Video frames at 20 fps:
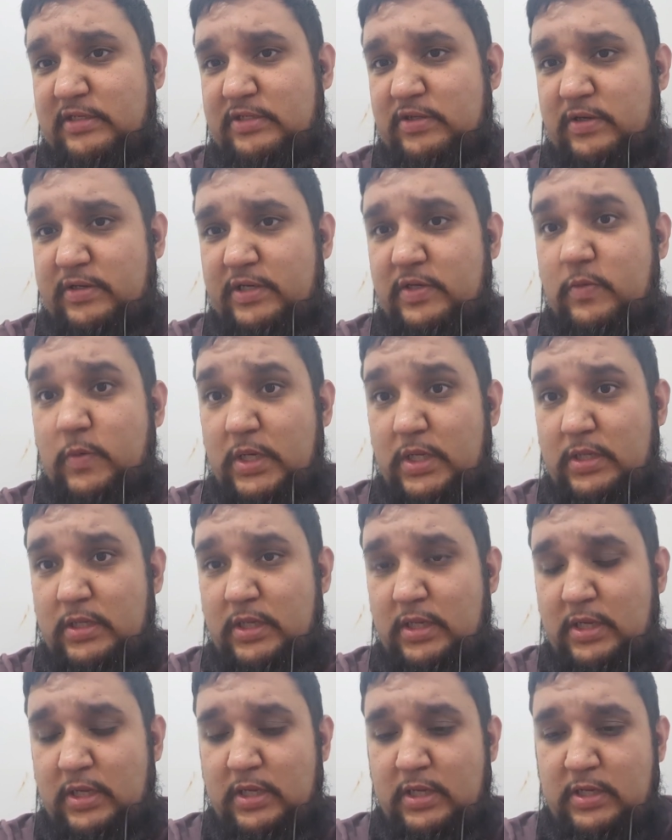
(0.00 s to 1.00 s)
So I did well
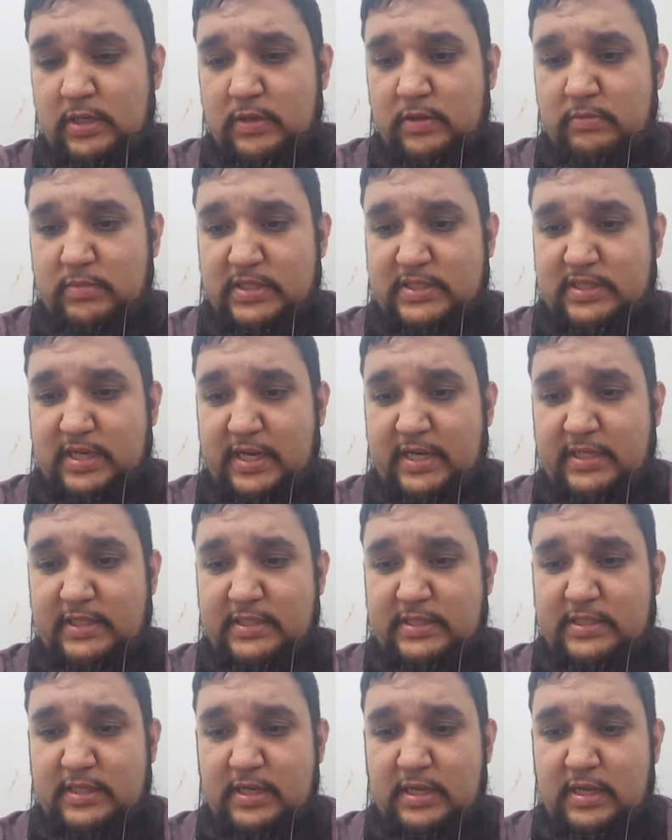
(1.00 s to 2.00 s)
on my
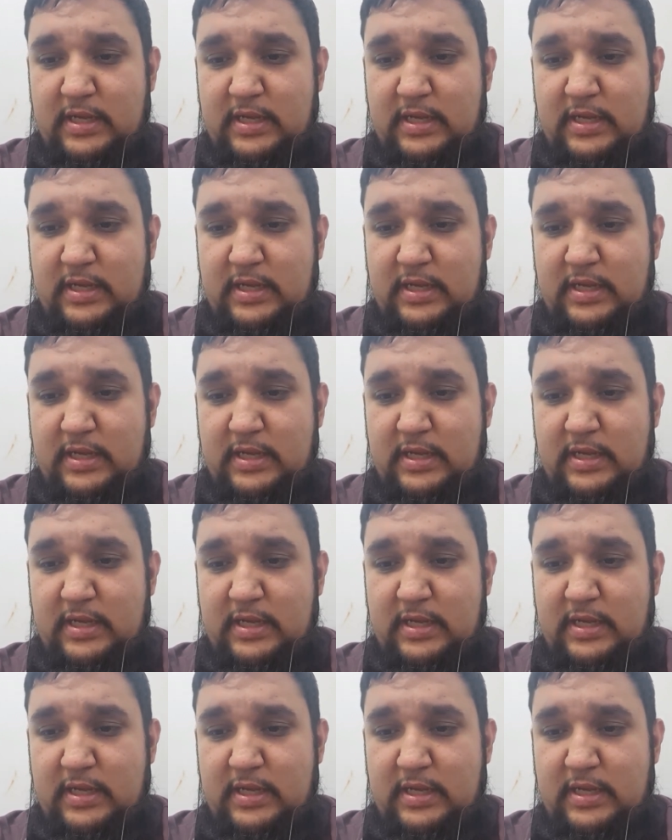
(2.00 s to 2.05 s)
science.